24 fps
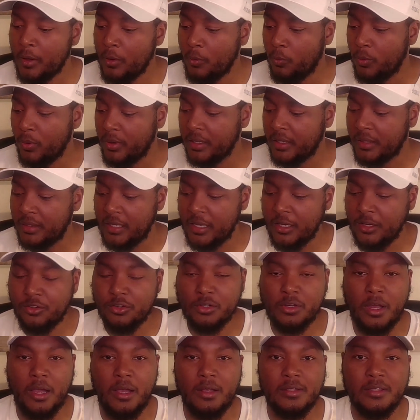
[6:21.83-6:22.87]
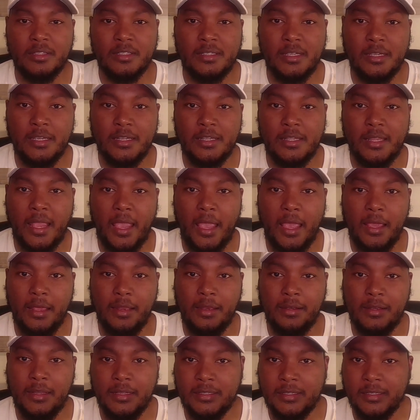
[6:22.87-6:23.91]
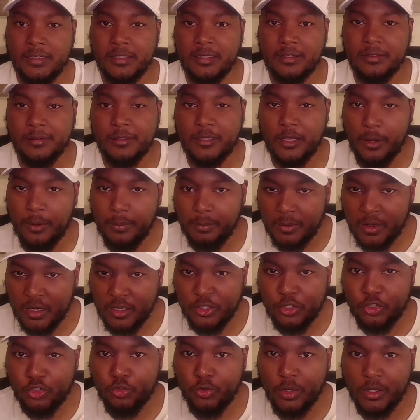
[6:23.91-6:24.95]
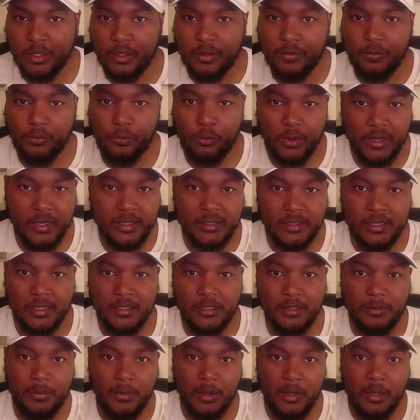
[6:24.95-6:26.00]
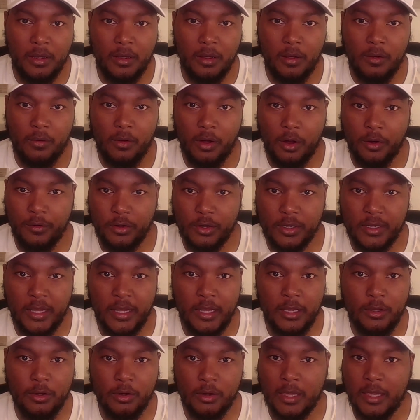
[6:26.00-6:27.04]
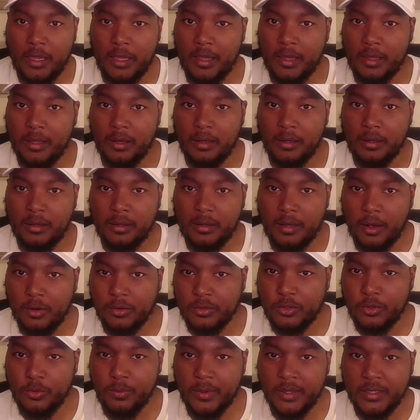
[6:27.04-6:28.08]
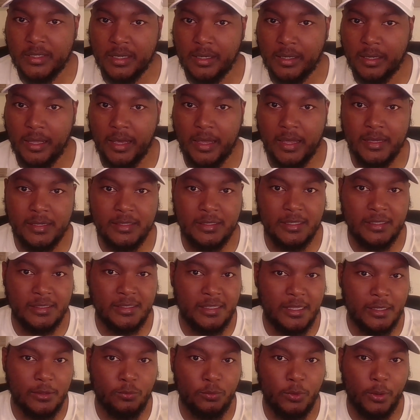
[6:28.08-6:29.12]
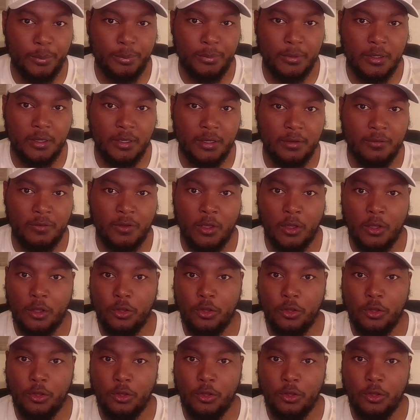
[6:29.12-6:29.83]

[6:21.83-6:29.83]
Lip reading: When the teacher calls and says, hey, this is some constructive criticism of your kid talks too much in class, is disruptive,